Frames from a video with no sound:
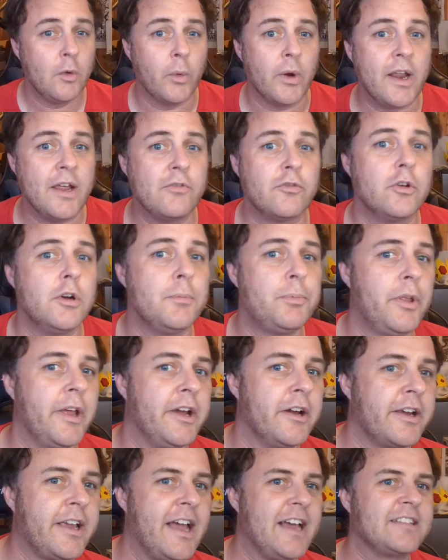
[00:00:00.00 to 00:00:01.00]
Whenever a
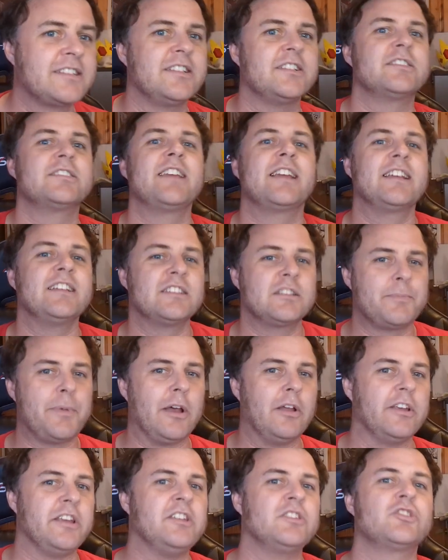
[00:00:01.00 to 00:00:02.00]
player casts their second
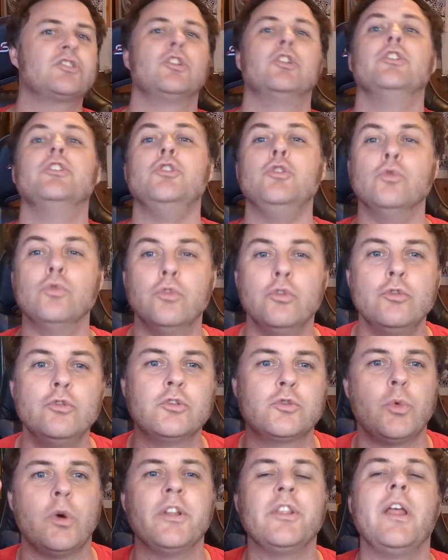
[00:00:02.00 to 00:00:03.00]
spell each turn, you
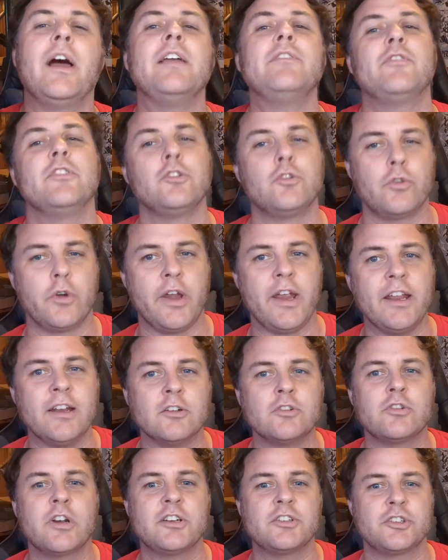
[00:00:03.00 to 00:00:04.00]
lose 1 life and create
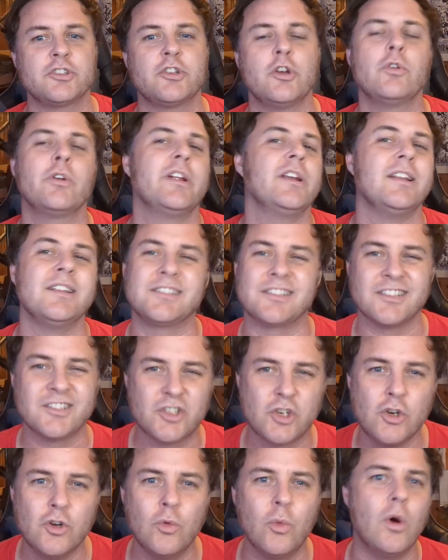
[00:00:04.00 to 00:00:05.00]
a treasure token. It's a
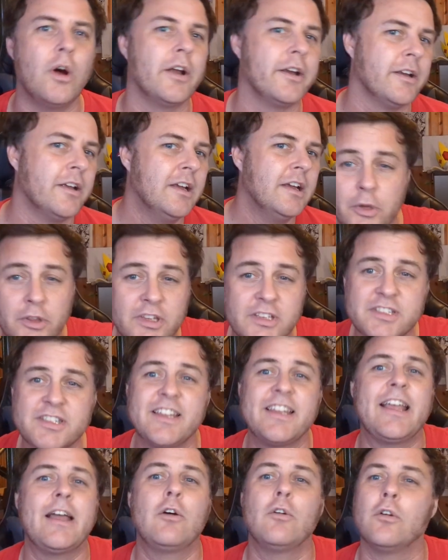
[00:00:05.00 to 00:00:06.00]
2/1. Put this
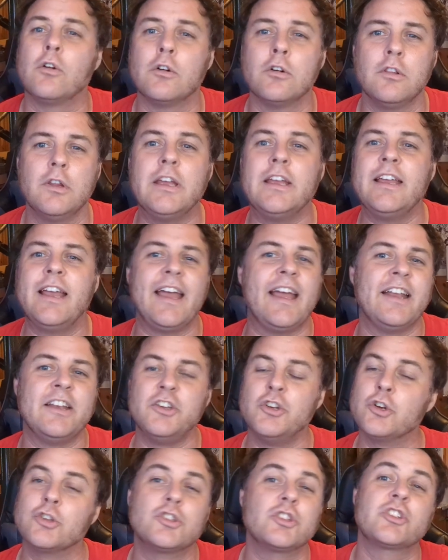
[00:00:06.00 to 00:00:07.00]
thing out early and
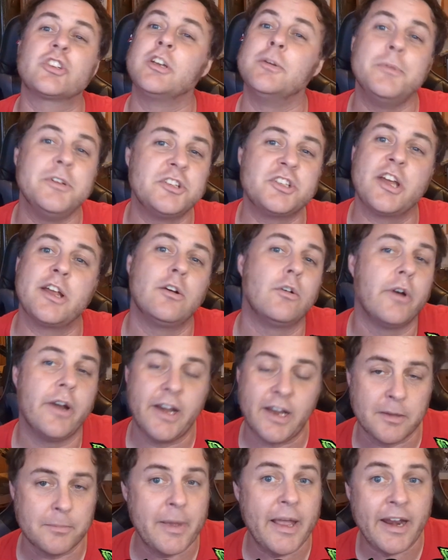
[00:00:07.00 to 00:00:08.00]
you're just going to be
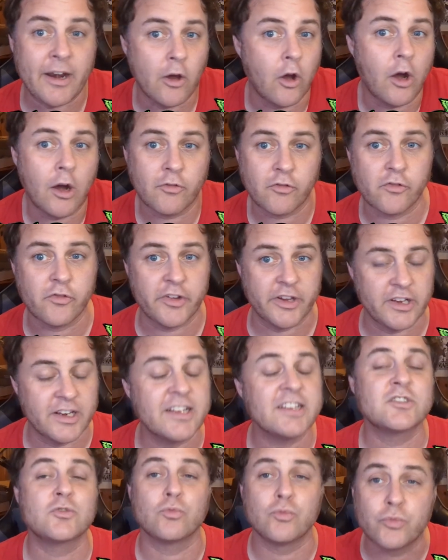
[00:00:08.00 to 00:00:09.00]
generating mana off of it.
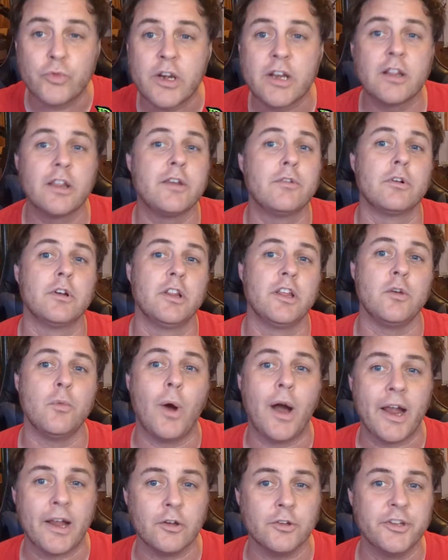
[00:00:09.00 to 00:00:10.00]
It's really, really
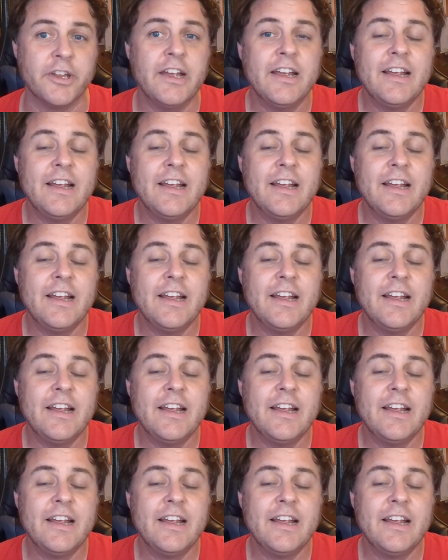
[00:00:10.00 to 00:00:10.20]
wild.